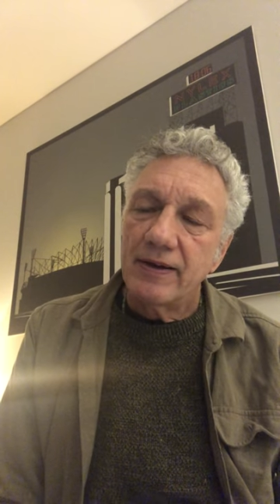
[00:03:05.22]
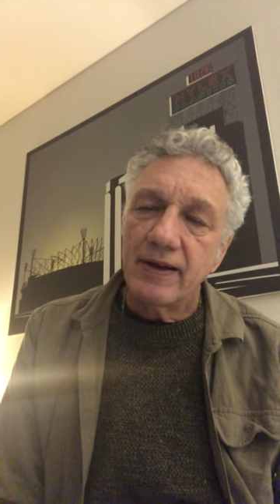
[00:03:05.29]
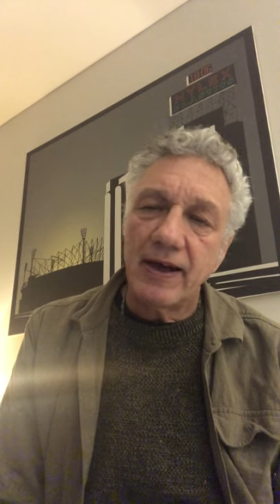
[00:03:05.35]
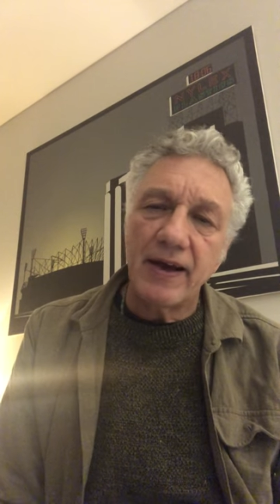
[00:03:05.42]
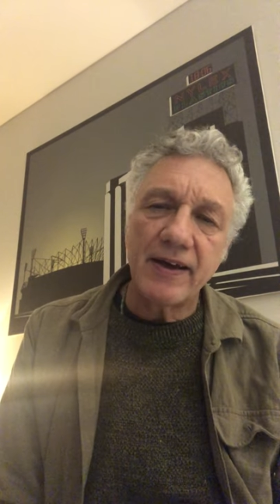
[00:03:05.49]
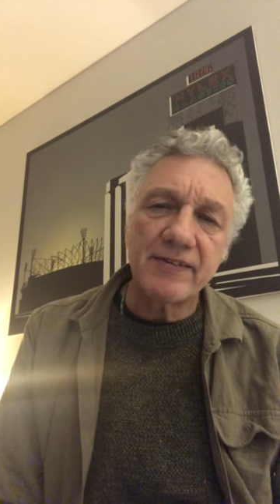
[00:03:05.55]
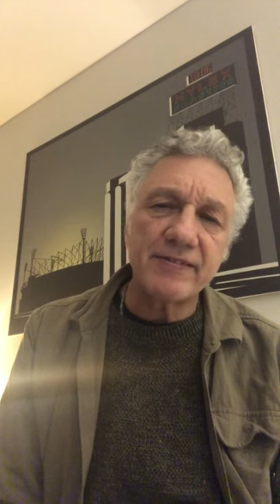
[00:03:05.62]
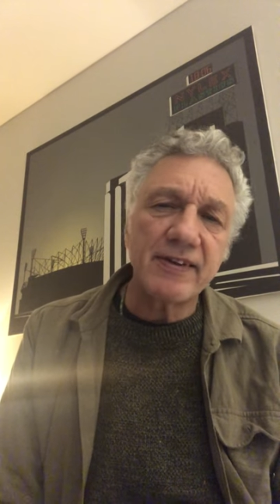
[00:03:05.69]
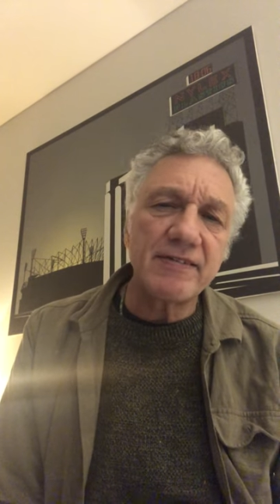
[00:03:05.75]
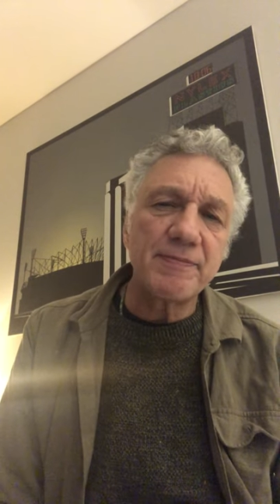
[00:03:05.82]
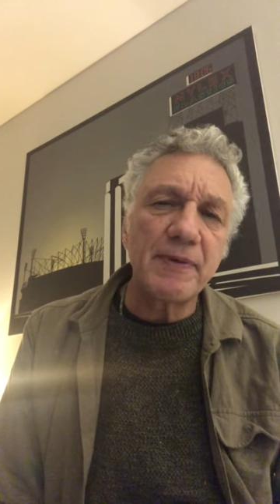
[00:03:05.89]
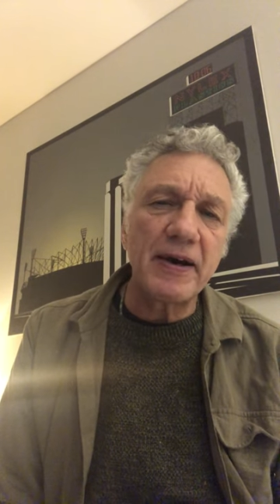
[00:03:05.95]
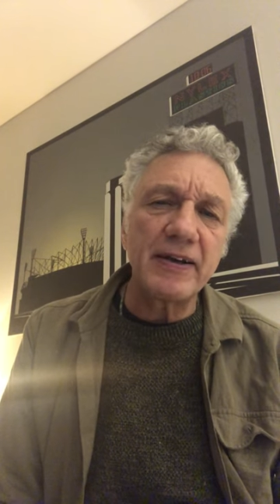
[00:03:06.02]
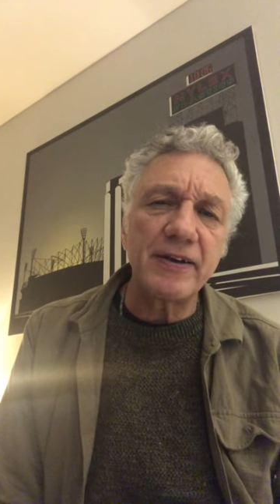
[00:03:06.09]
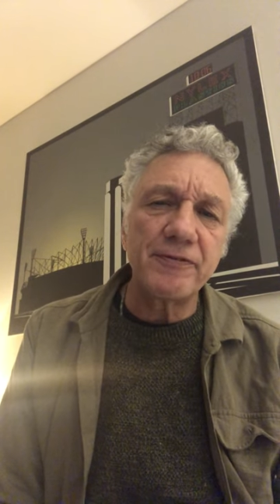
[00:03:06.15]
yeah, so that's
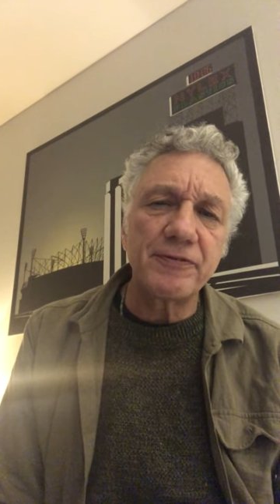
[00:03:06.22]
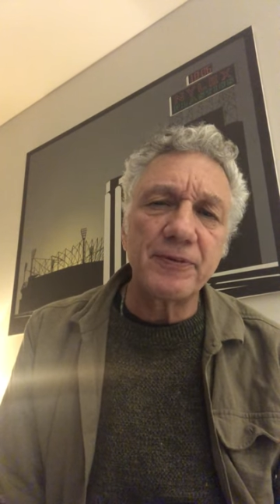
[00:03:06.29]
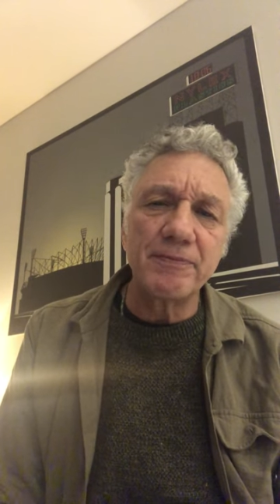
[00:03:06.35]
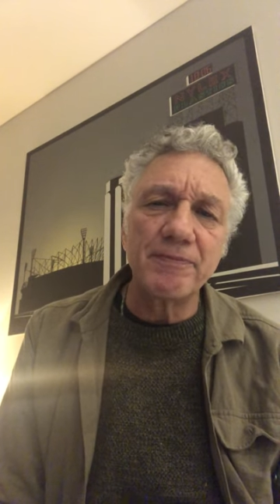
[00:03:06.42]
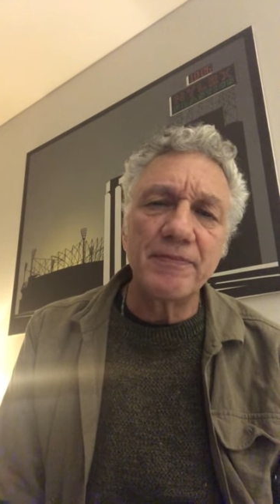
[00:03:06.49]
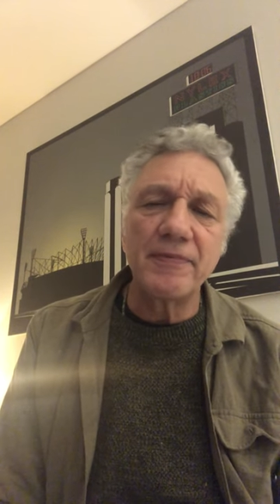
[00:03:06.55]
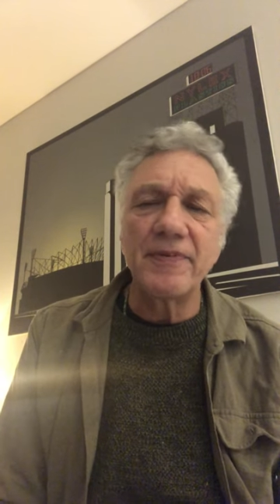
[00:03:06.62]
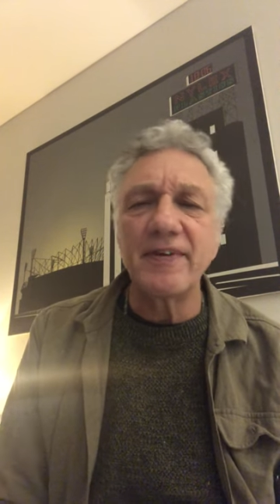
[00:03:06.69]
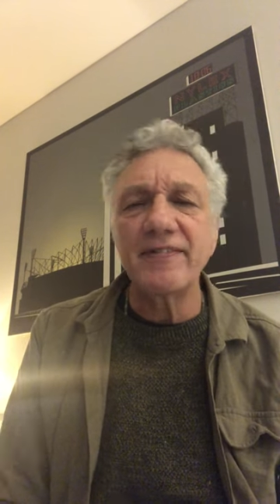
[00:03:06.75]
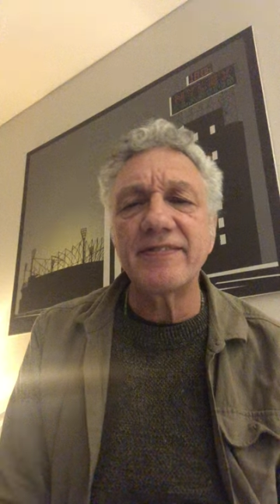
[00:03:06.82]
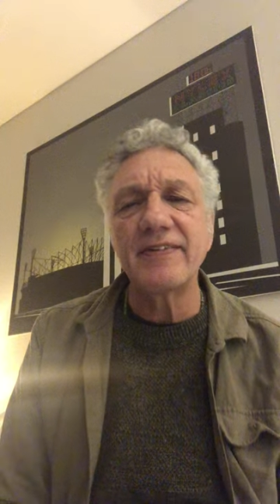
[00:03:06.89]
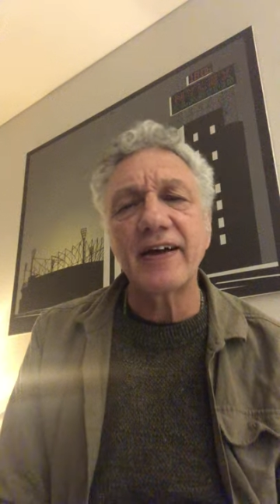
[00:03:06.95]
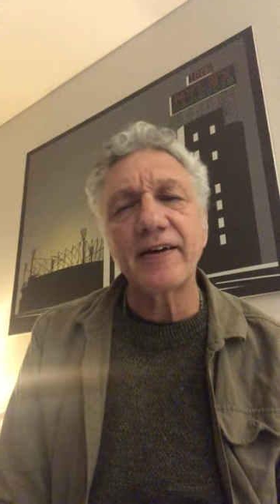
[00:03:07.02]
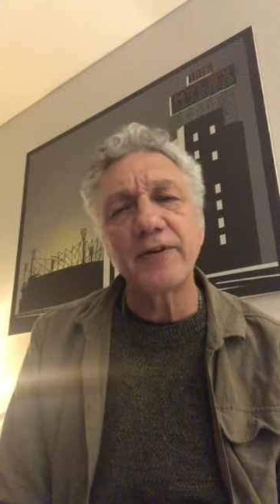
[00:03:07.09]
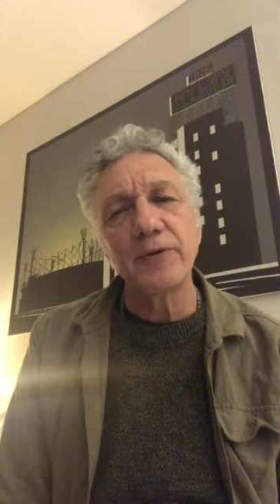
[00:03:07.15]
about it from
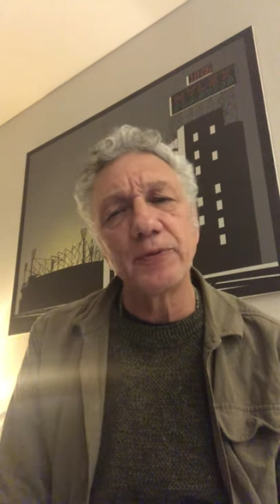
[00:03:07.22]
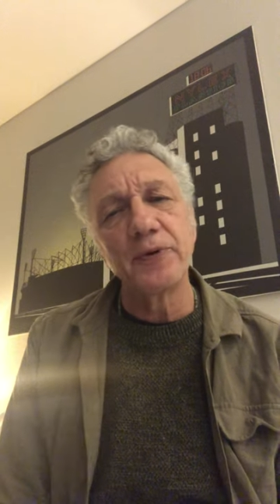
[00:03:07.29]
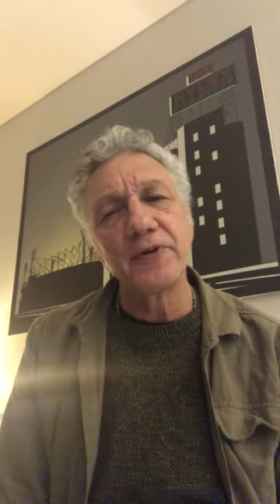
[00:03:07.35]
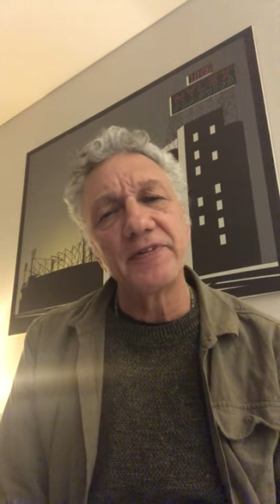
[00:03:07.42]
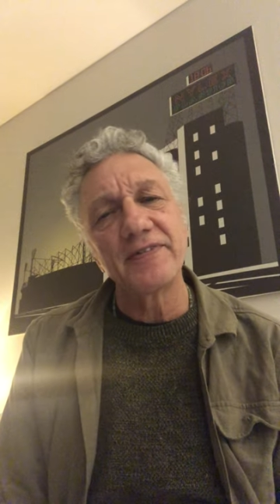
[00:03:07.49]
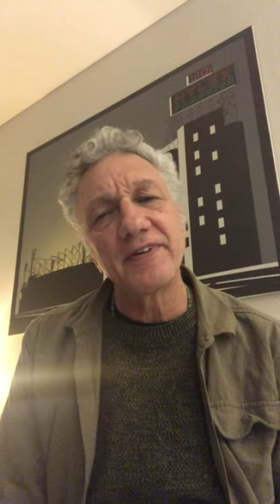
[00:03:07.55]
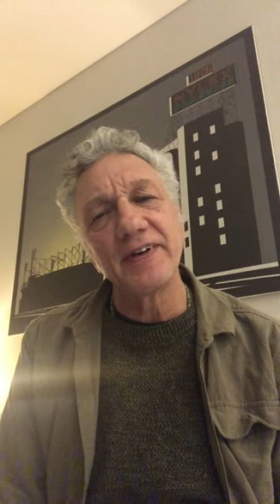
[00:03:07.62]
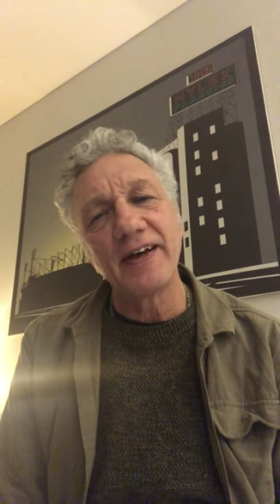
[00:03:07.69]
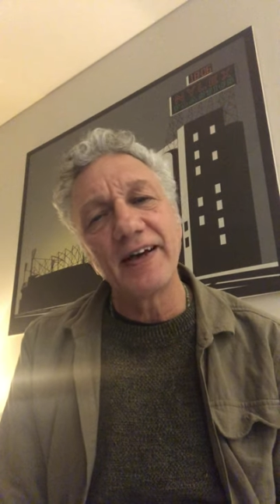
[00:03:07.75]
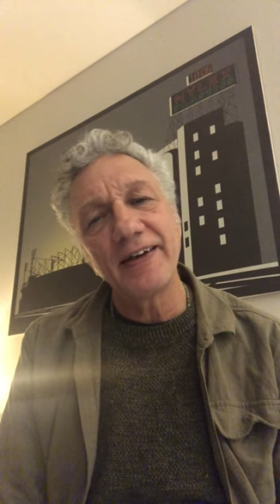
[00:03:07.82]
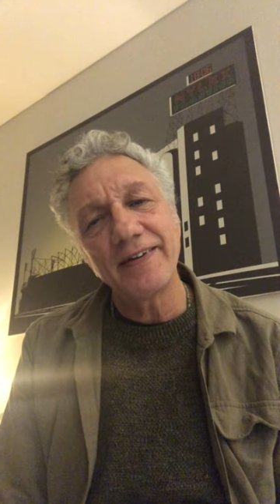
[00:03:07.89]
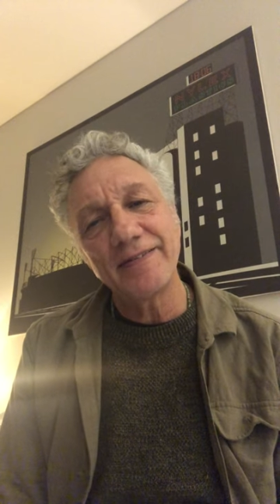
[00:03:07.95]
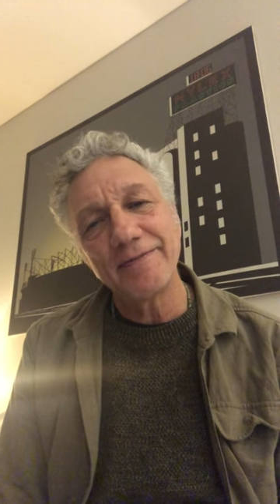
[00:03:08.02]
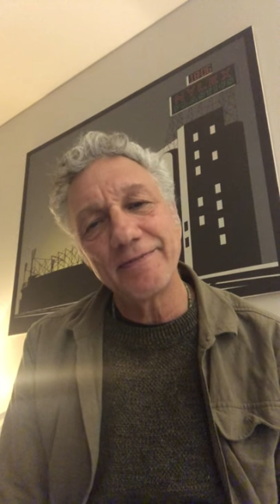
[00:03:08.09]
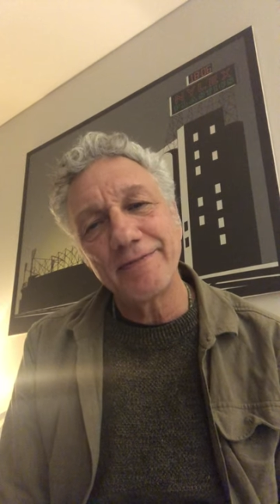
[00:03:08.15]
this neck of the woods
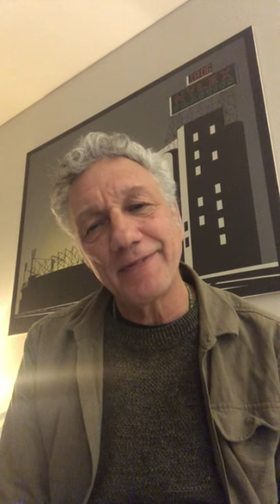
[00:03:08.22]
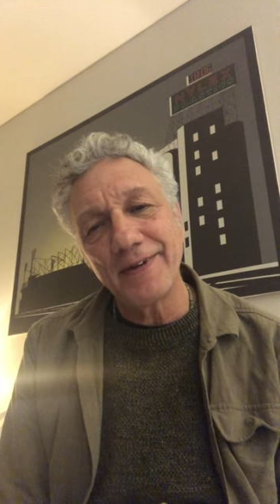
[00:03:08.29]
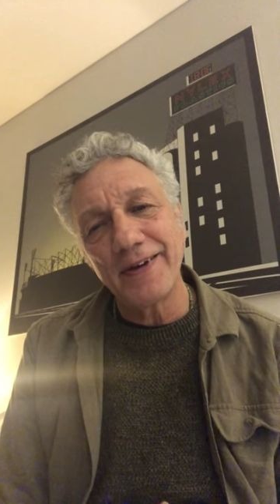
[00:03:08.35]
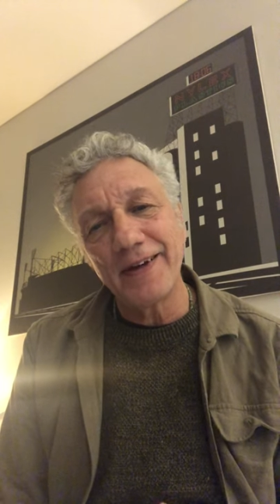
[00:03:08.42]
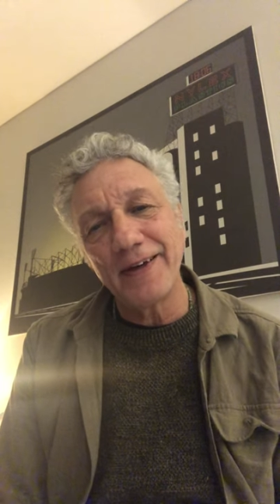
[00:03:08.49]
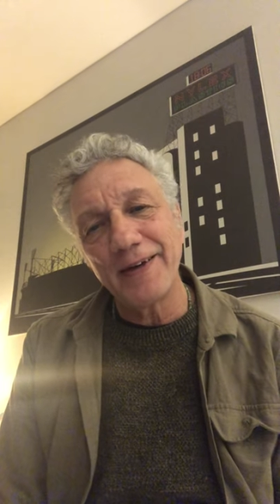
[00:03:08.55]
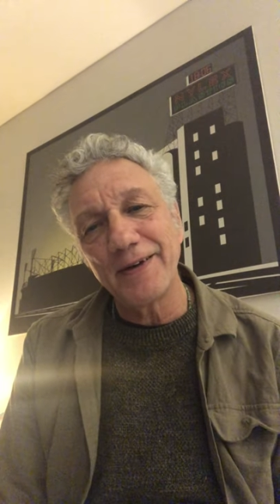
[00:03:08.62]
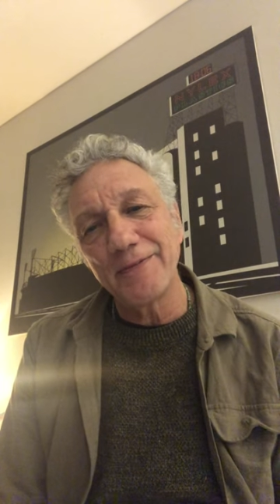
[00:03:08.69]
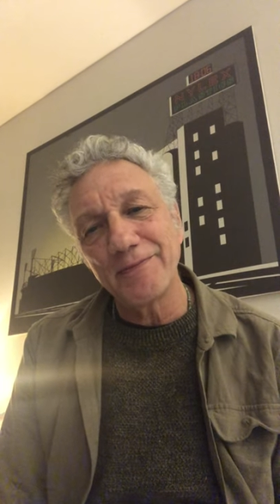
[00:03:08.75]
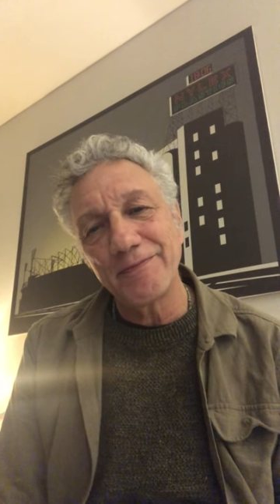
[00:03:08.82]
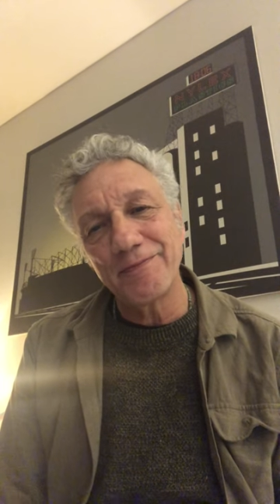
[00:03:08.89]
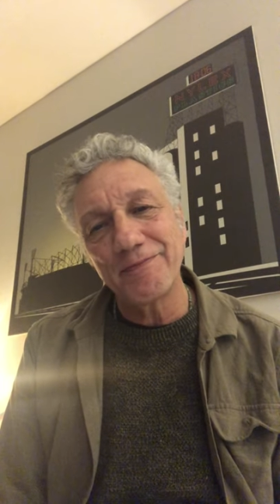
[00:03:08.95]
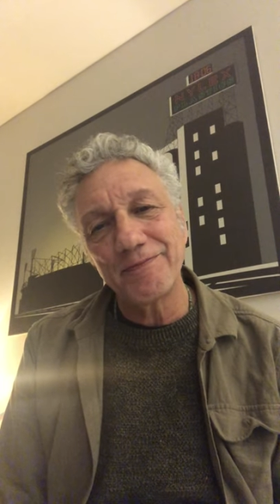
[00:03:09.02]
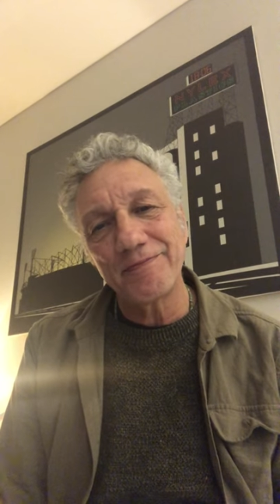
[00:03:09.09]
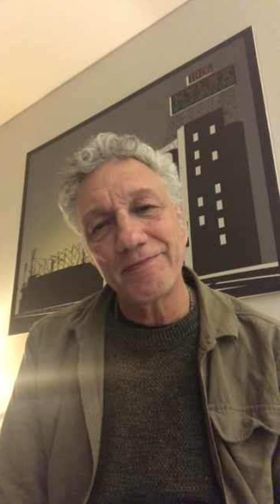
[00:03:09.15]
tonight.
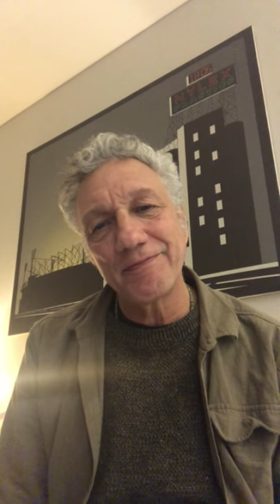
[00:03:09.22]
Um,